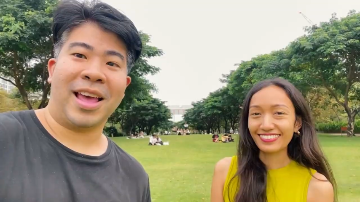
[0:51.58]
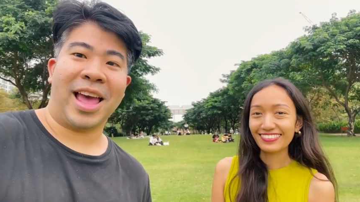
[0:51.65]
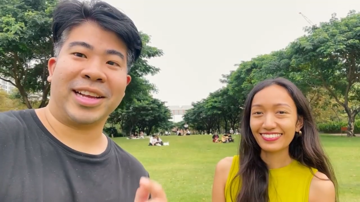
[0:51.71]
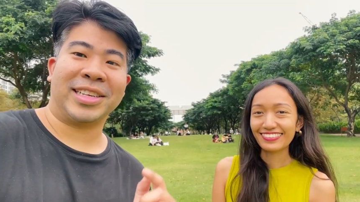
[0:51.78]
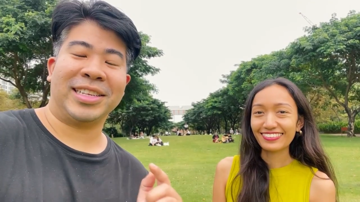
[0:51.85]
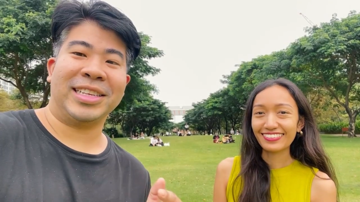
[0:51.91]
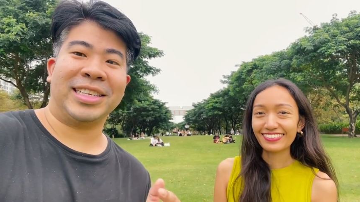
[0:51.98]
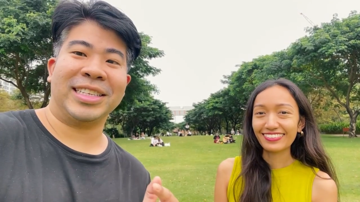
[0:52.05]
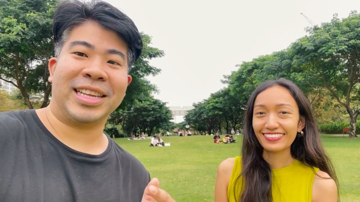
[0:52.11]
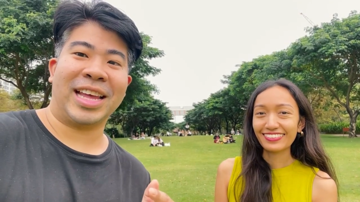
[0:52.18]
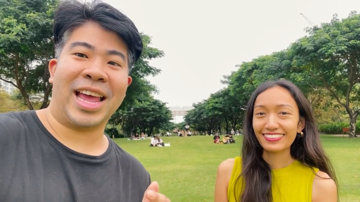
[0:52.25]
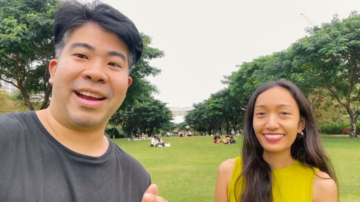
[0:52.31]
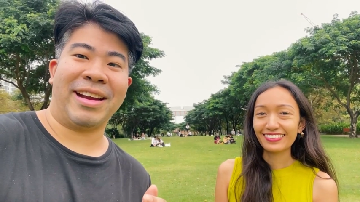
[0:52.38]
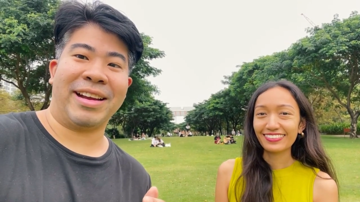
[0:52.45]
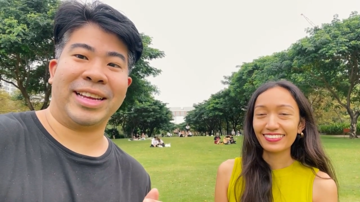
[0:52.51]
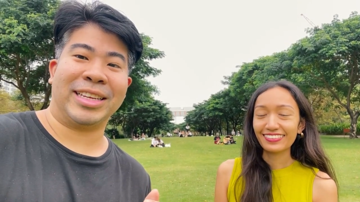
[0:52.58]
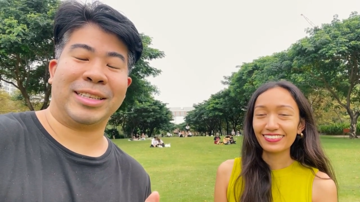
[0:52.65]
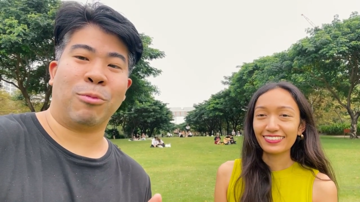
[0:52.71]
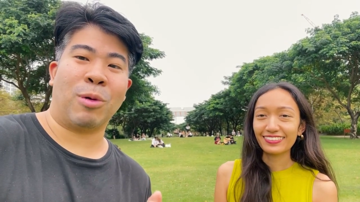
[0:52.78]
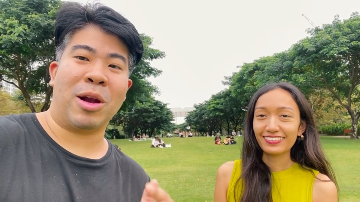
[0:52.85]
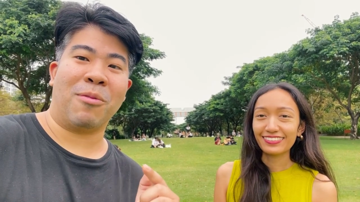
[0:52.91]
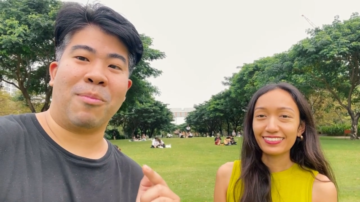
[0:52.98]
Speaker 1: Actually, this area
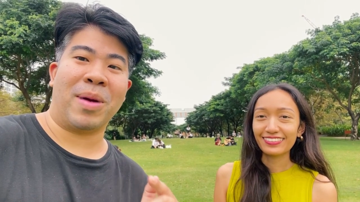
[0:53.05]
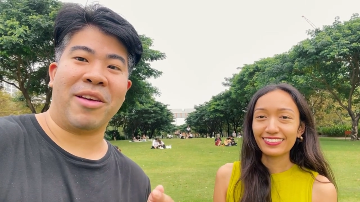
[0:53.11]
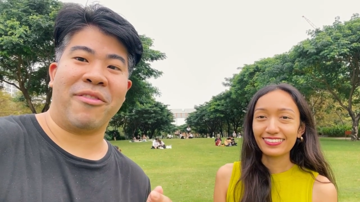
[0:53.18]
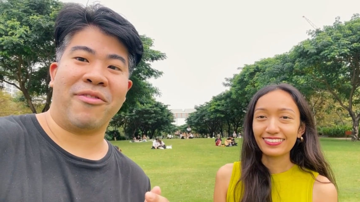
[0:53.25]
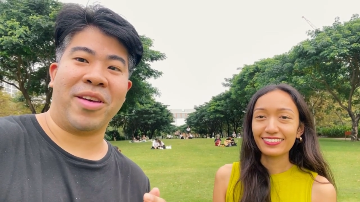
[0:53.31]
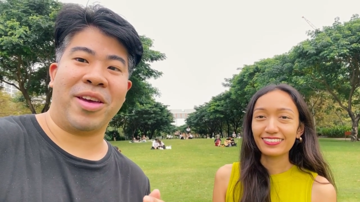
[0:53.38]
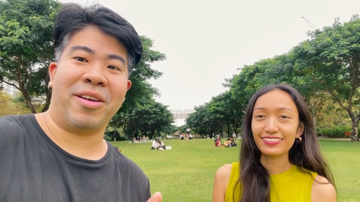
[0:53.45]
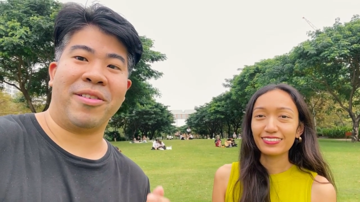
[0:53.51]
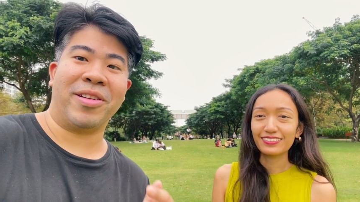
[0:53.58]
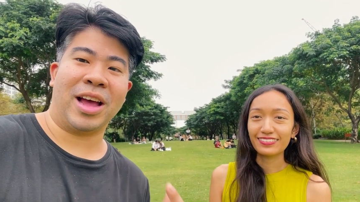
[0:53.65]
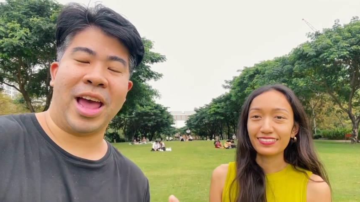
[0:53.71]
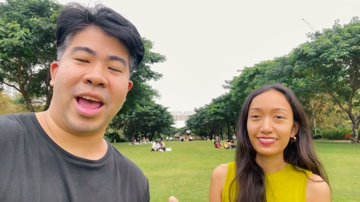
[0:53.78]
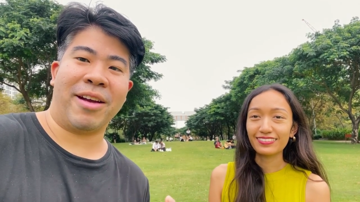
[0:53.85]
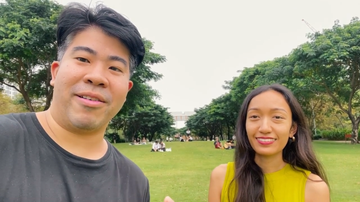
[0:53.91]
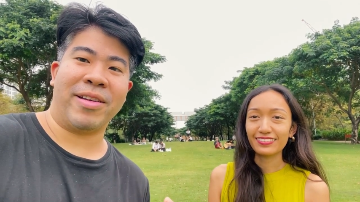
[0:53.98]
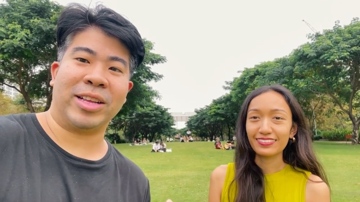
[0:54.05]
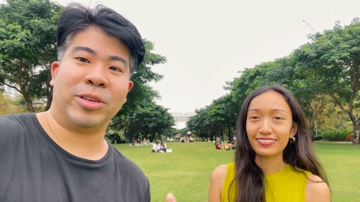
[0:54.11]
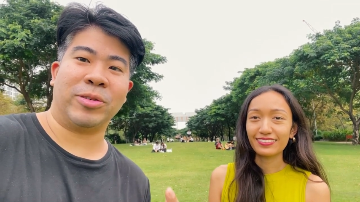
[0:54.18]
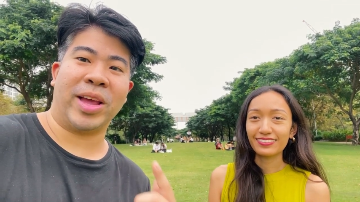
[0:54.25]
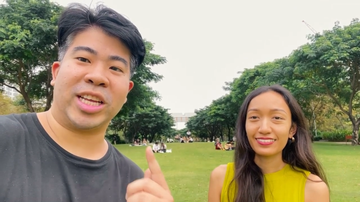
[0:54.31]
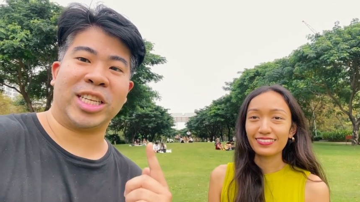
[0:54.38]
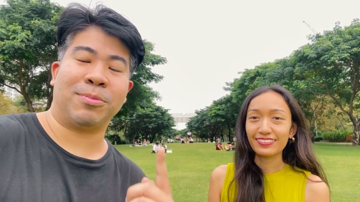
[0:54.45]
is one of my favorite area
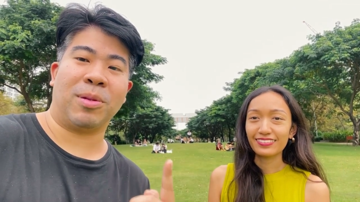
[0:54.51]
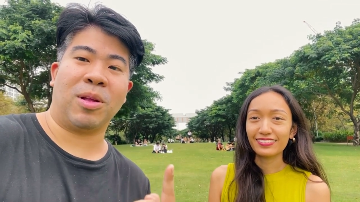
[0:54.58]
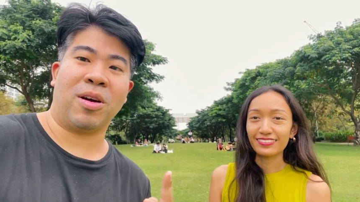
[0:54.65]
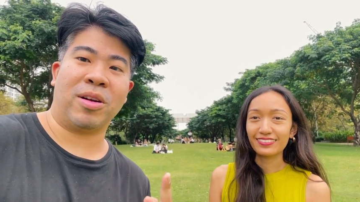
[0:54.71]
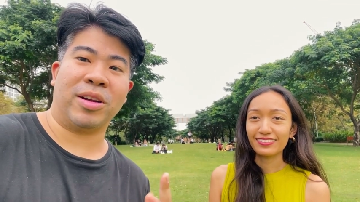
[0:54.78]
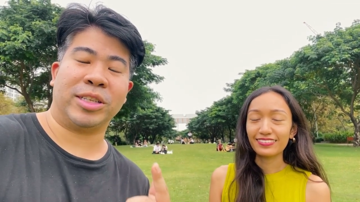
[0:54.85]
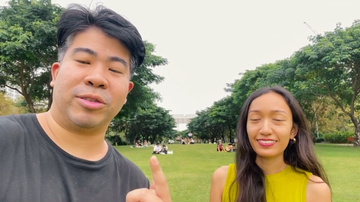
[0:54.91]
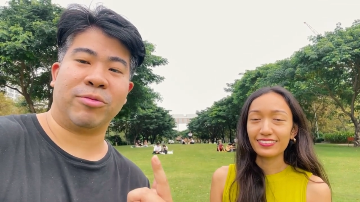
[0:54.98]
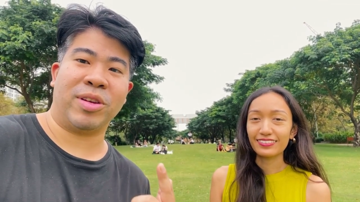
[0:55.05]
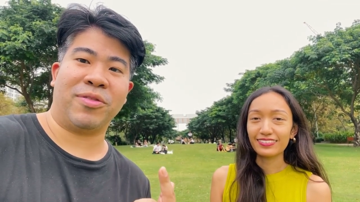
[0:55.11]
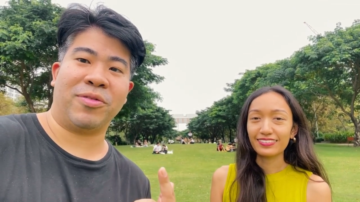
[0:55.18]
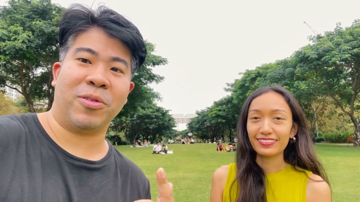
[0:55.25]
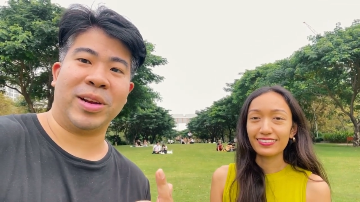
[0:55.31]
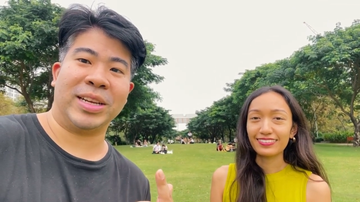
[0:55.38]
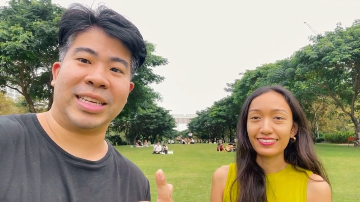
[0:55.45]
to explore the street food in